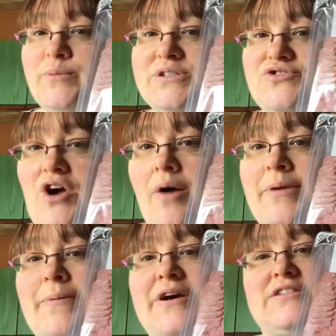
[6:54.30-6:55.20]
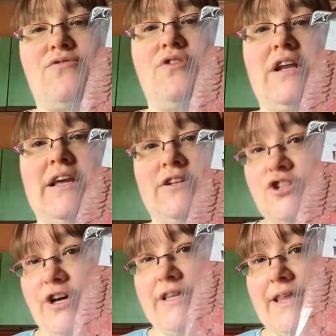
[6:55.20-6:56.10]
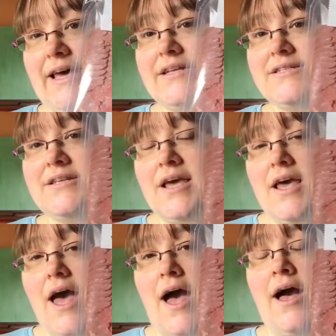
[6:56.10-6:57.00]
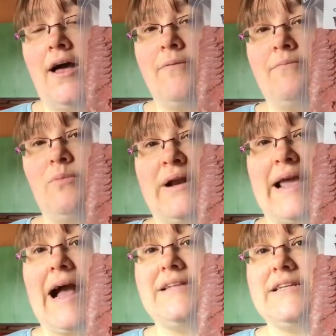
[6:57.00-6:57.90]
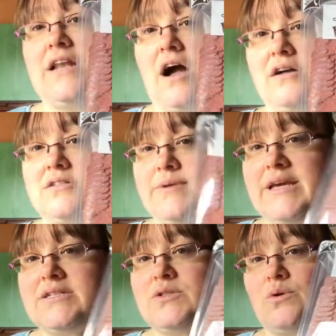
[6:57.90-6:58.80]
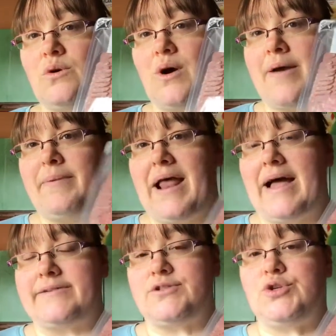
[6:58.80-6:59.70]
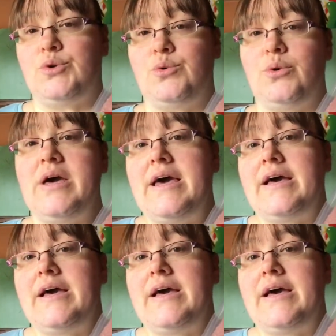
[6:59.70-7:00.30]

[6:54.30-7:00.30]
pastrami because I really enjoyed this when I had it last week, so I plan to